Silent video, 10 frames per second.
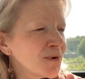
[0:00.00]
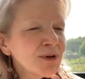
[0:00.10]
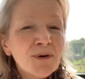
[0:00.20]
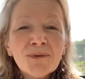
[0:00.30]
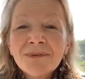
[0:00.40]

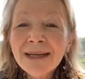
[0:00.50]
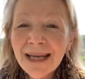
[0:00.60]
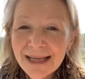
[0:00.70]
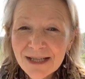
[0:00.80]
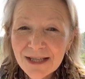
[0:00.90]
your
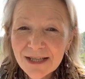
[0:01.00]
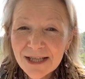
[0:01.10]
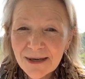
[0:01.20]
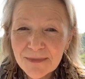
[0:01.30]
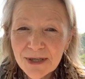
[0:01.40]

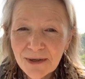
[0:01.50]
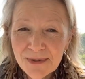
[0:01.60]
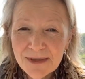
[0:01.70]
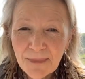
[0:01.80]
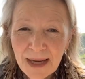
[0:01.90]
relationship to your
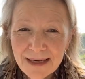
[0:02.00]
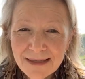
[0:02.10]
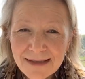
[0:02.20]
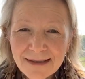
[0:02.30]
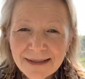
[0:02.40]

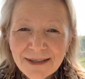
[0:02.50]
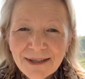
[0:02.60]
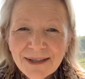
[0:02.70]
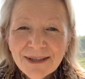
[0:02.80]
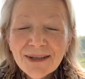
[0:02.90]
space.
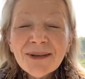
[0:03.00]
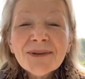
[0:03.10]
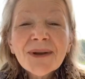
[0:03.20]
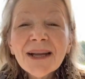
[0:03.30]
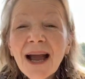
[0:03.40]
You
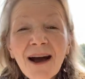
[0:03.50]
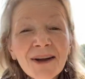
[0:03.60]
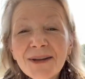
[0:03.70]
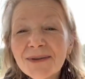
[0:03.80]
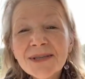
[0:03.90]
know, are
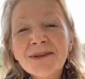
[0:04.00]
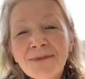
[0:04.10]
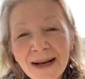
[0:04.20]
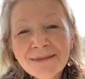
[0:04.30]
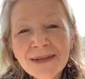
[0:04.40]
you
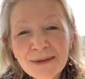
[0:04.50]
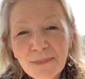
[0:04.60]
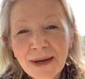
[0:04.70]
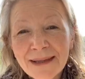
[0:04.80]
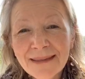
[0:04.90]
surrounded
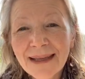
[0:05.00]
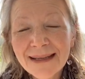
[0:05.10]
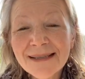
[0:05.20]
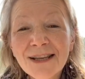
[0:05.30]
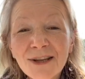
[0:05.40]
by
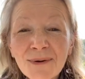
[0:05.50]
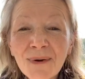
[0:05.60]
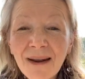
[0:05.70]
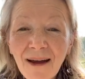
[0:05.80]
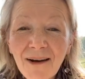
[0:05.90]
things that you
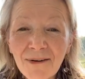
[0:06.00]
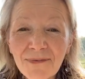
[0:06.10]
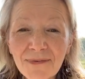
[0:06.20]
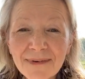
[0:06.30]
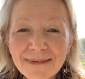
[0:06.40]

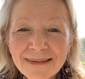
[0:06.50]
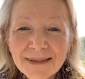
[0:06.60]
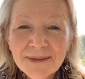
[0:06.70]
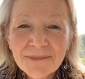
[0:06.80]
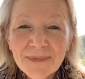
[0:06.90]
love?
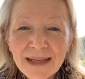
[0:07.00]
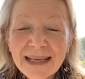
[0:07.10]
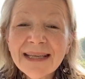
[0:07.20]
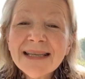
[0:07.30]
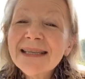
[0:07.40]

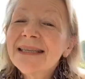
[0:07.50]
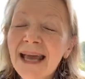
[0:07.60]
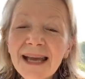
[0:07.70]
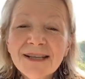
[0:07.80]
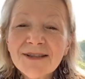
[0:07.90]
It is
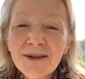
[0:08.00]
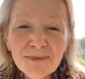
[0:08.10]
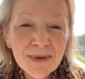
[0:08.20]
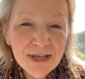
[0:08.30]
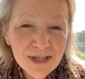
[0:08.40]
said
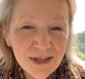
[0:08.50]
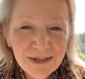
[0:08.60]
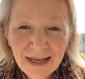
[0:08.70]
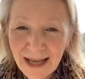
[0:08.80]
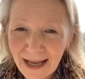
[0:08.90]
that we
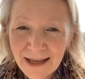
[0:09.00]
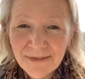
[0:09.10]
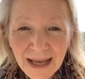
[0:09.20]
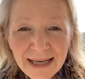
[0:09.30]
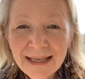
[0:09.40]
shouldn't
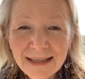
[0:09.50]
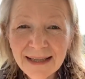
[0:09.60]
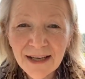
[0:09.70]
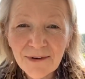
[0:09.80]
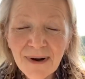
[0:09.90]
have
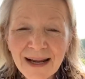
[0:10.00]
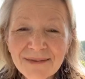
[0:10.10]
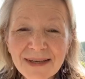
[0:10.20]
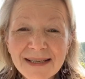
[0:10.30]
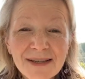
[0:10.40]
anything
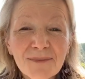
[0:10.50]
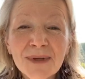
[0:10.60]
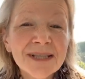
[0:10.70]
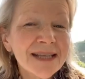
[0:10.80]
around us that we